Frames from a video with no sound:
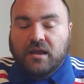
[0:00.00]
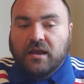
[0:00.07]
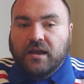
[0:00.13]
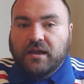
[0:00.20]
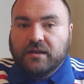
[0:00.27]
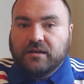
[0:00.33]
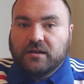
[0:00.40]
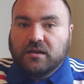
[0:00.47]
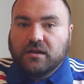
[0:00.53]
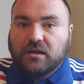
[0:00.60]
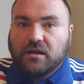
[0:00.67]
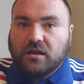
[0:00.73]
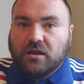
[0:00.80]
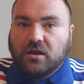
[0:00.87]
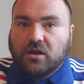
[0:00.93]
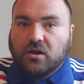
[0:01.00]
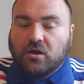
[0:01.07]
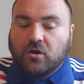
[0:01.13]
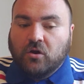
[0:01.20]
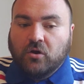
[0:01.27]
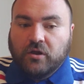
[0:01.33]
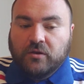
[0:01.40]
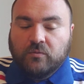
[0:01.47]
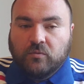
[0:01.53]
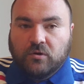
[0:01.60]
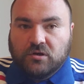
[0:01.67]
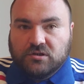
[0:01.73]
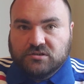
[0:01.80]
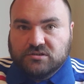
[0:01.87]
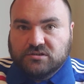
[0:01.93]
and I
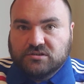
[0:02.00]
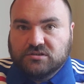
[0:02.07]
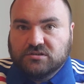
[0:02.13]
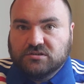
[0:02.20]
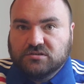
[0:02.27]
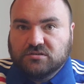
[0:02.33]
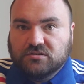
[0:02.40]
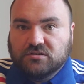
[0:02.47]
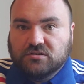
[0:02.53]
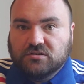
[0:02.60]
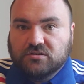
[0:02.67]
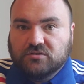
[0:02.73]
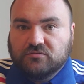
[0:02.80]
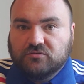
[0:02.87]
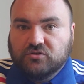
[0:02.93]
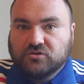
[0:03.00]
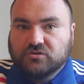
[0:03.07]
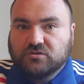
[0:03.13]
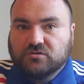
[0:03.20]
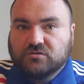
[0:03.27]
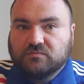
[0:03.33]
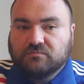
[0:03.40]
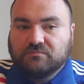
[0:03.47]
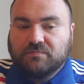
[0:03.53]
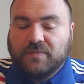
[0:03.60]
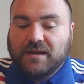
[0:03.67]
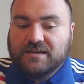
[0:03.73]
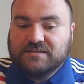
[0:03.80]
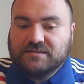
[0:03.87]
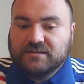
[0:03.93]
was just
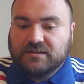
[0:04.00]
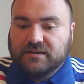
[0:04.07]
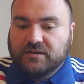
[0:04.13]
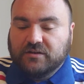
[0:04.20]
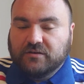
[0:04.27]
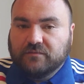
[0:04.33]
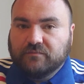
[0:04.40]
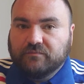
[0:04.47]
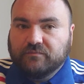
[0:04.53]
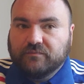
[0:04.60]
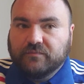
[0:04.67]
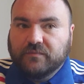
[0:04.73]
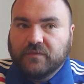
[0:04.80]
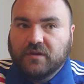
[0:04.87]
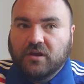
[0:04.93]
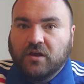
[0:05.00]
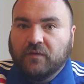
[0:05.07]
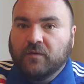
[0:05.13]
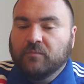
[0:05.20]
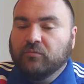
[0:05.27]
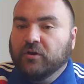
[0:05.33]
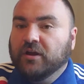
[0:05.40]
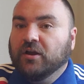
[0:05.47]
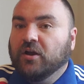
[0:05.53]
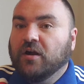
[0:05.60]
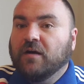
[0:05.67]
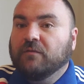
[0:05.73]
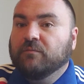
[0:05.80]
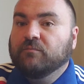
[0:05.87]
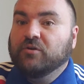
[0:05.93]
basically like on the brink
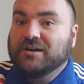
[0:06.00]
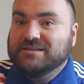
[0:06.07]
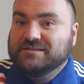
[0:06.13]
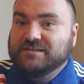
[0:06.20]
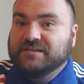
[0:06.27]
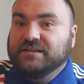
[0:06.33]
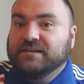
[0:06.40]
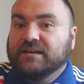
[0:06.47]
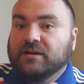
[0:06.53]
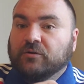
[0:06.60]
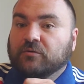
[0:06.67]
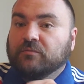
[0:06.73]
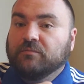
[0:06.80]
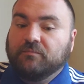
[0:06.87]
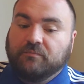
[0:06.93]
of pressing the little